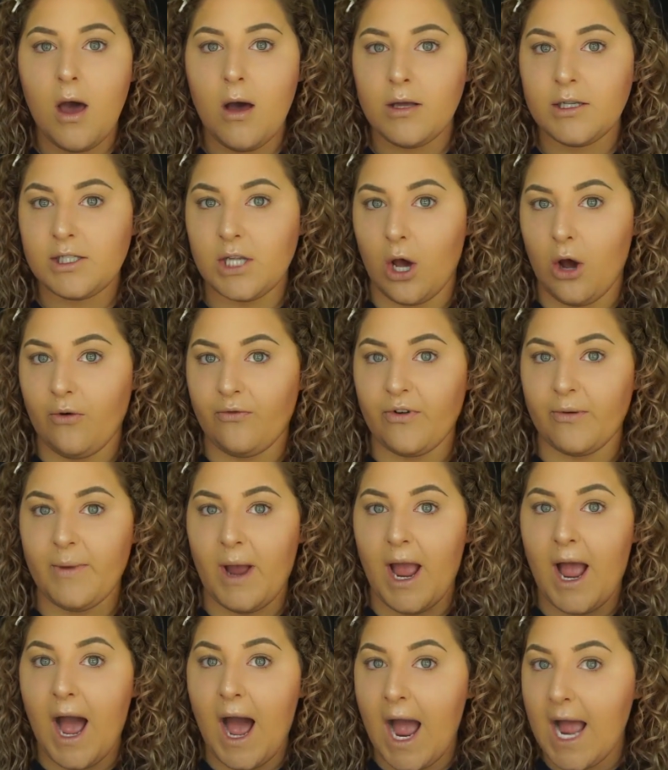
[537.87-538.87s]
So for
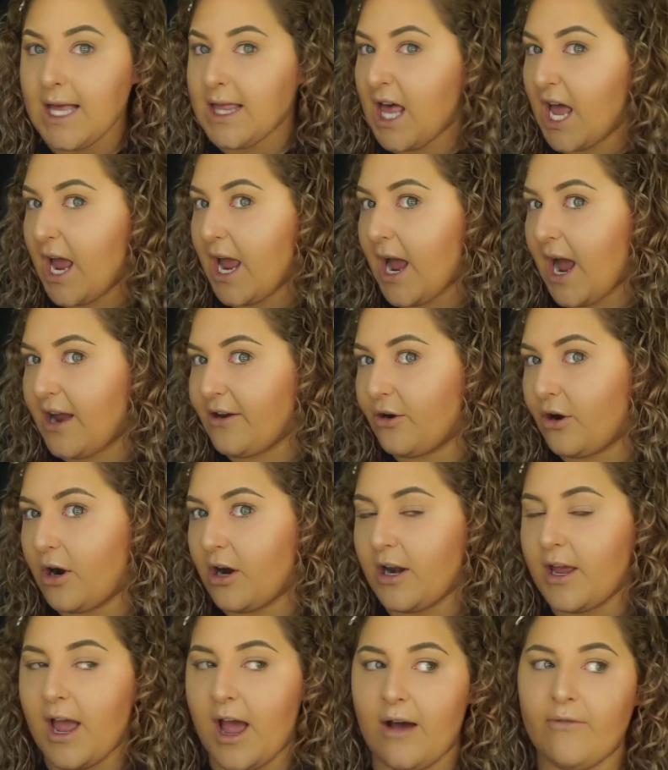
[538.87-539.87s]
my highlight, I know I
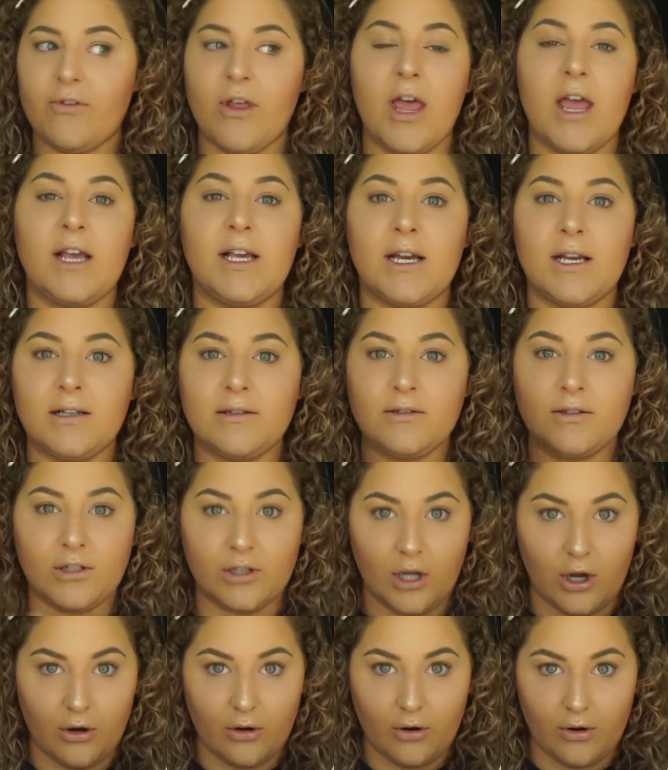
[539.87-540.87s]
already have like
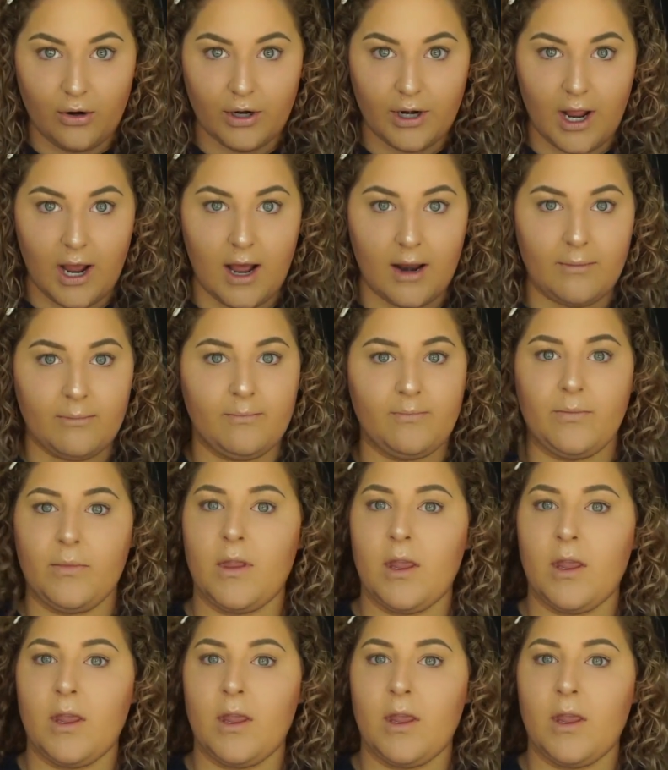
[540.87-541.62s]
glow going on.